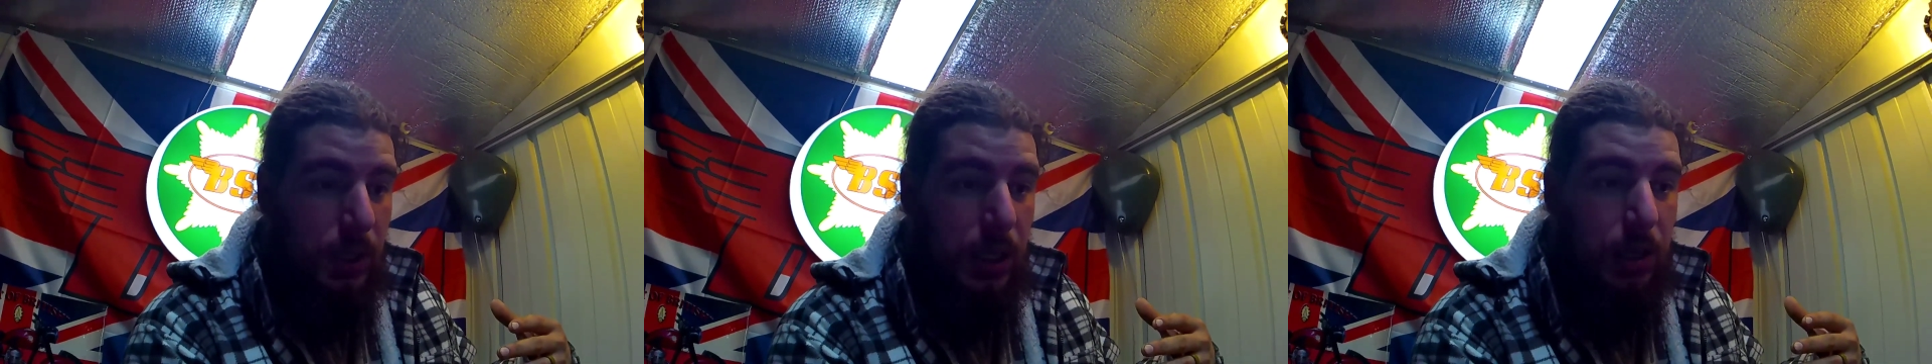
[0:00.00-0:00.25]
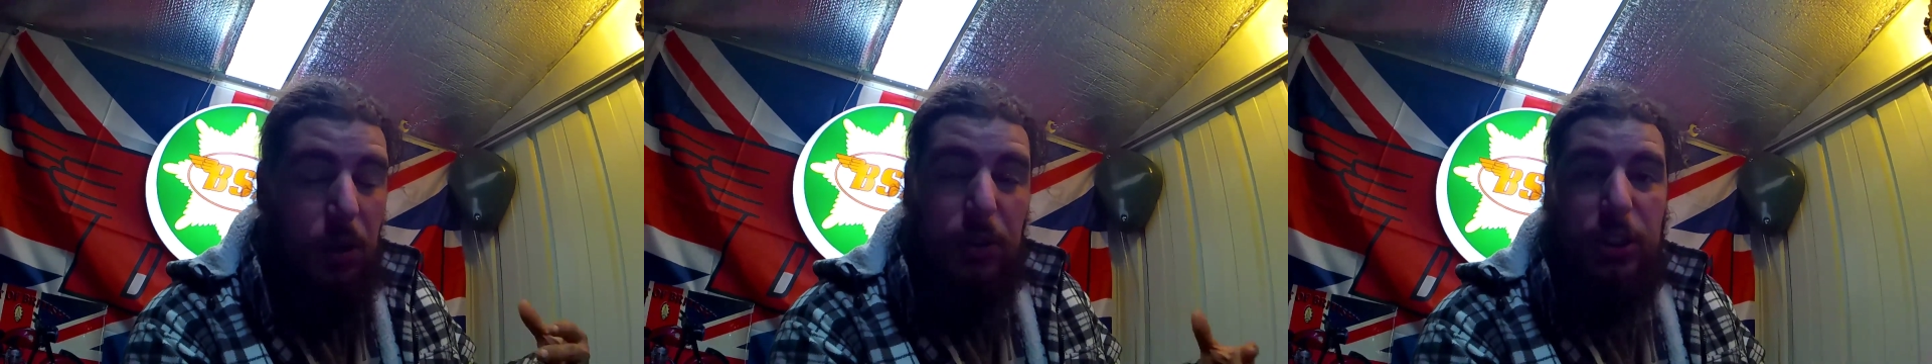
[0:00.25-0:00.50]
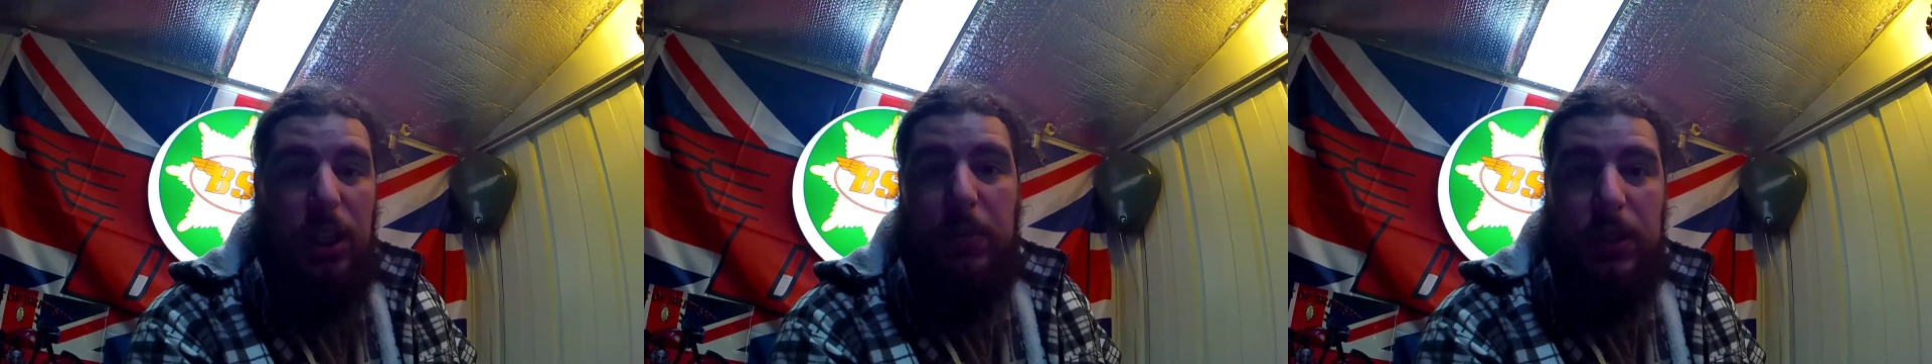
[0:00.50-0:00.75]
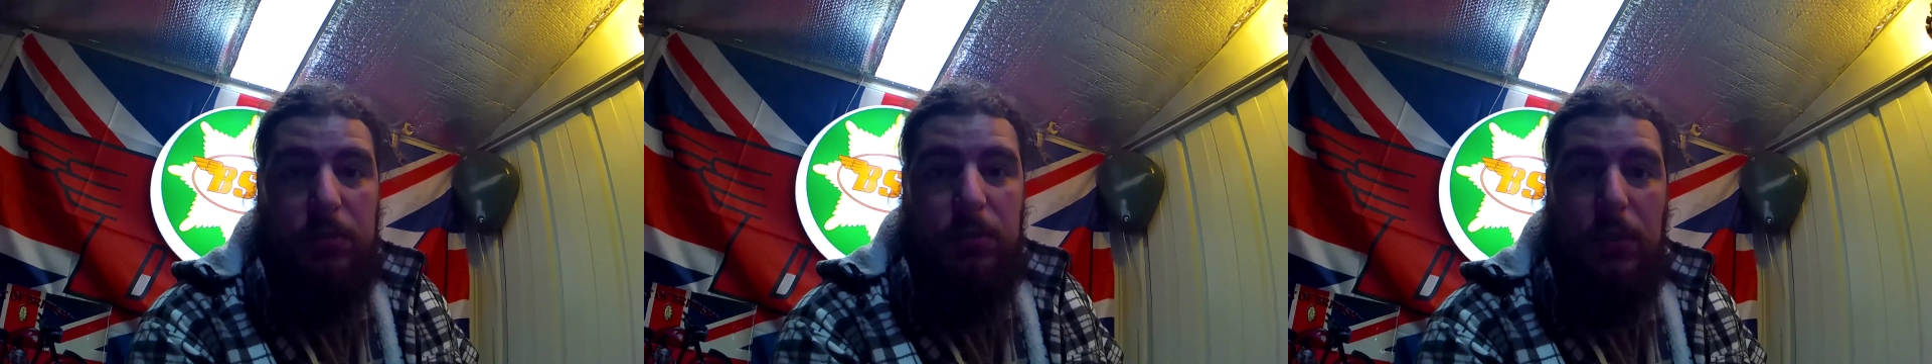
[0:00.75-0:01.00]
a lot
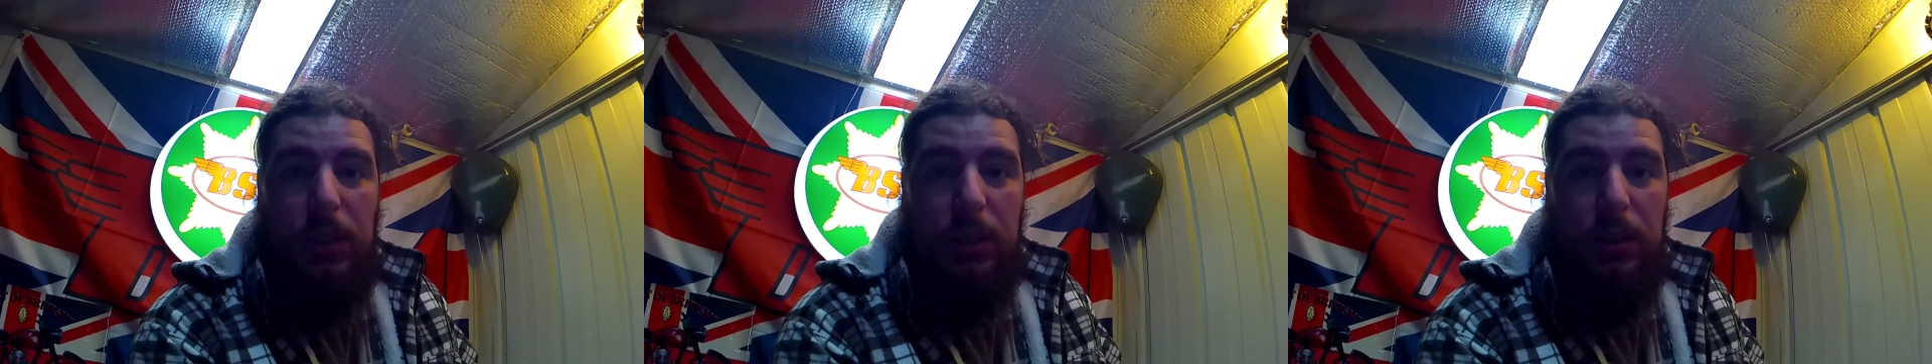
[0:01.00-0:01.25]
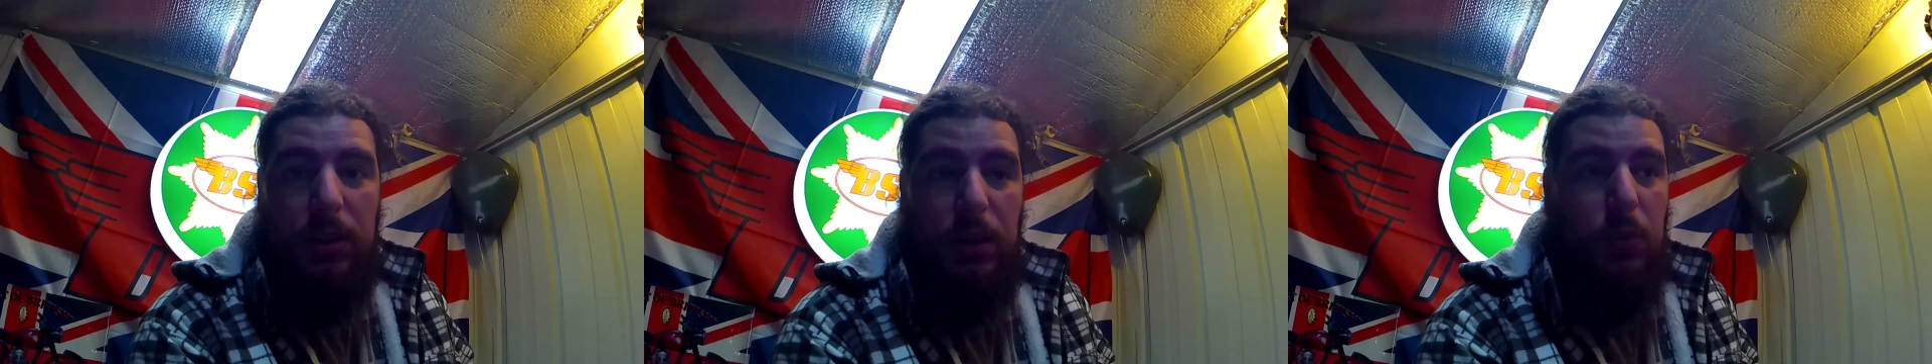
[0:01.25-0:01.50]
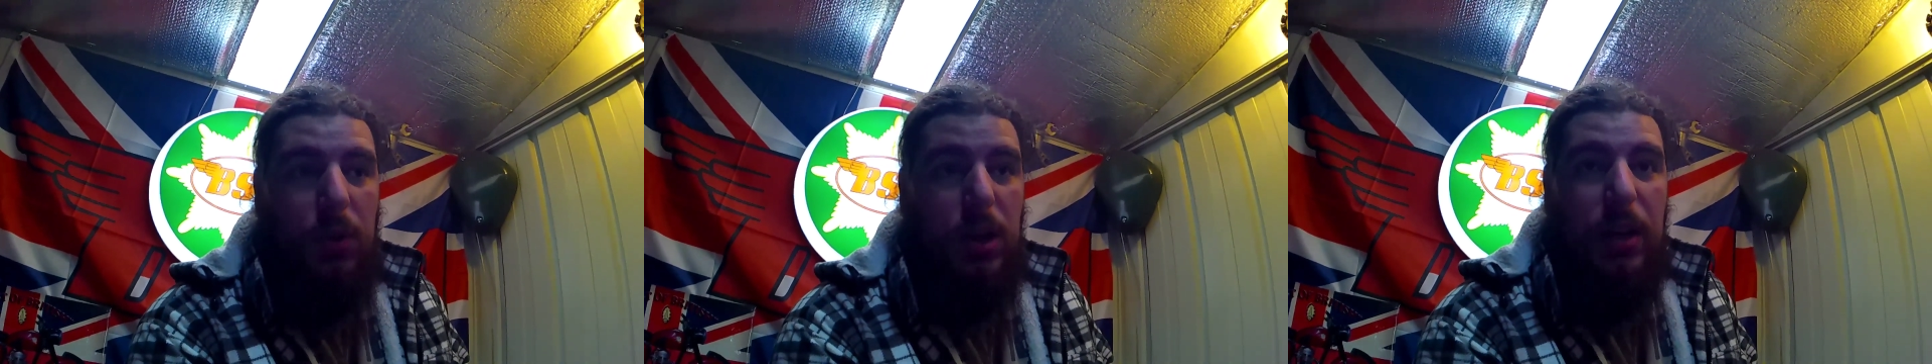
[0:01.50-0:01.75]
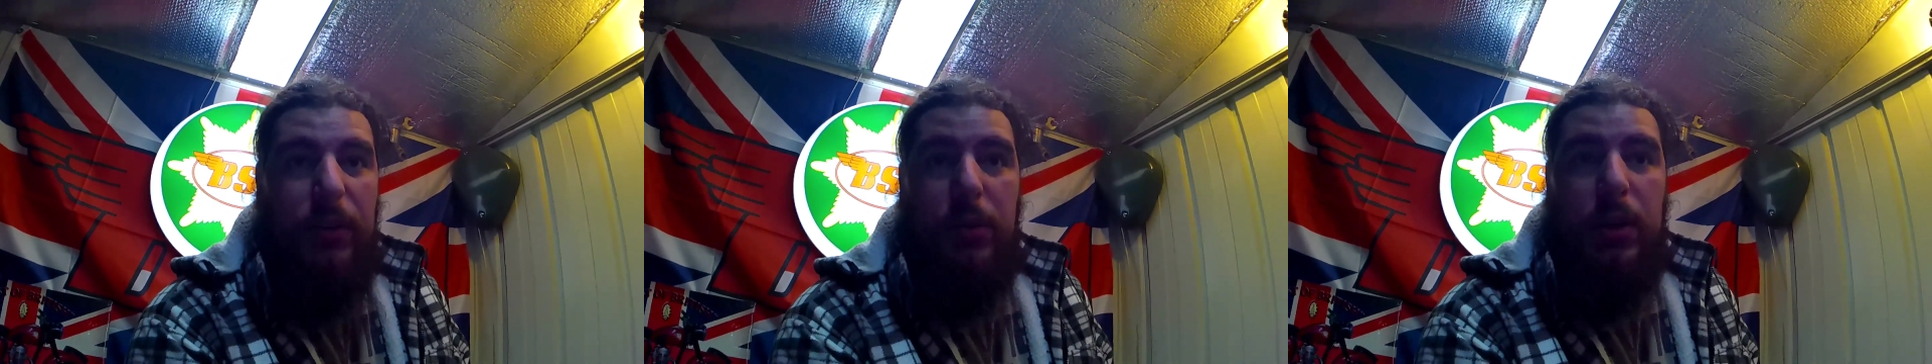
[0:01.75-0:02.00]
cheaper than
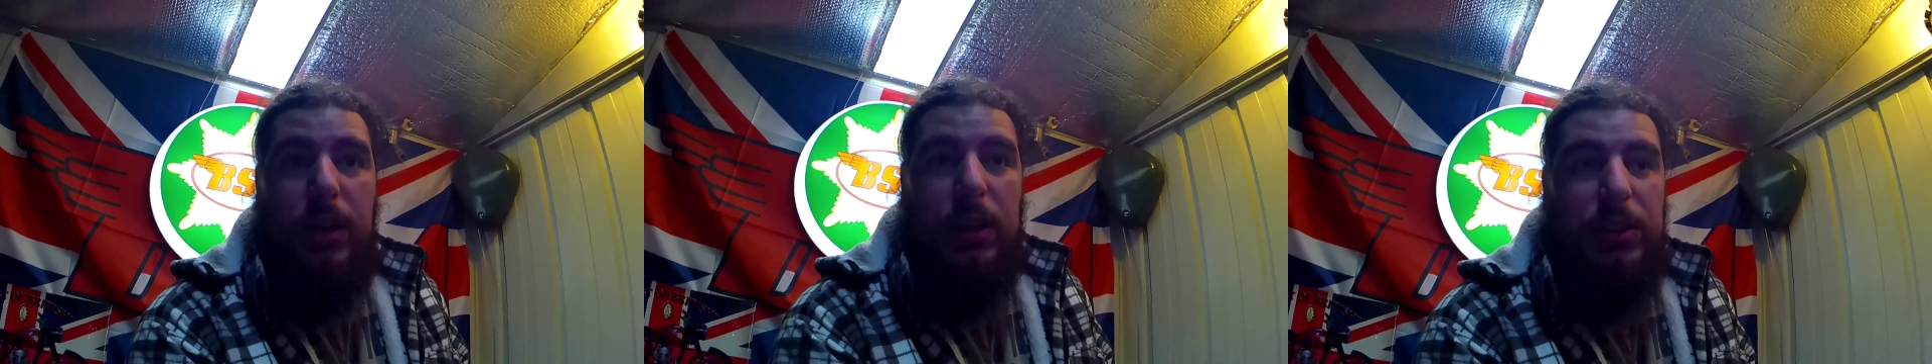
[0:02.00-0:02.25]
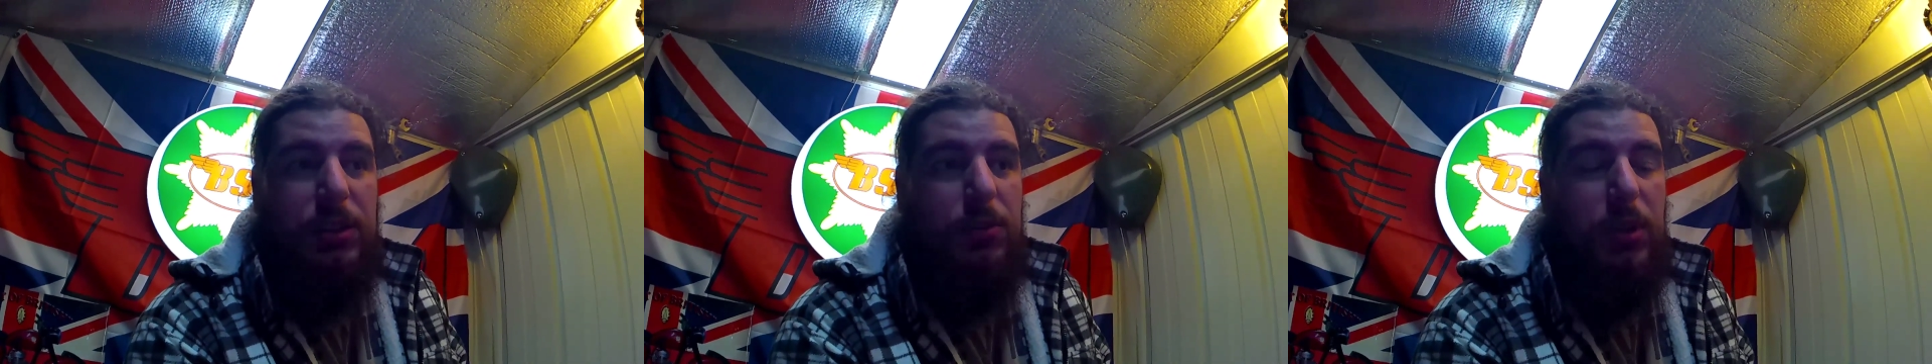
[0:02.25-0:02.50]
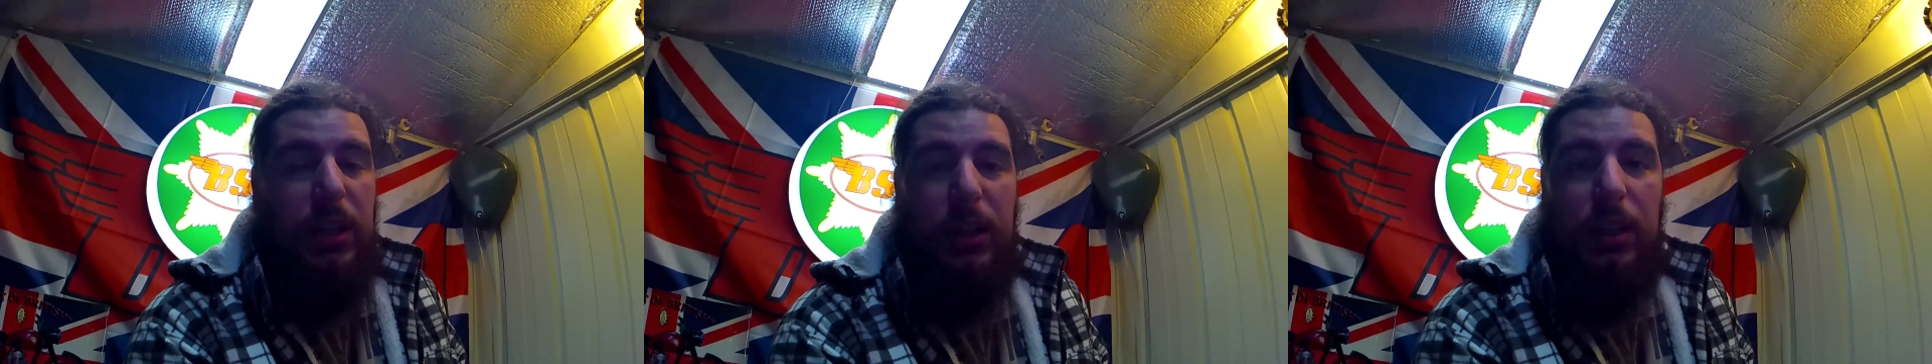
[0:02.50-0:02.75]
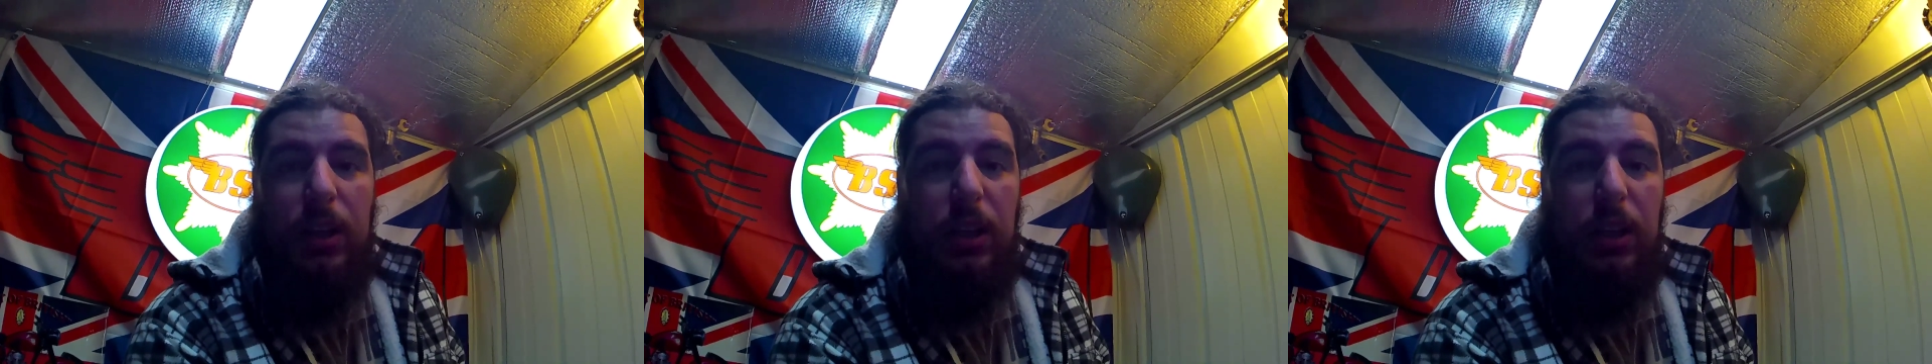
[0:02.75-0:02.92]
what everyone else is riding.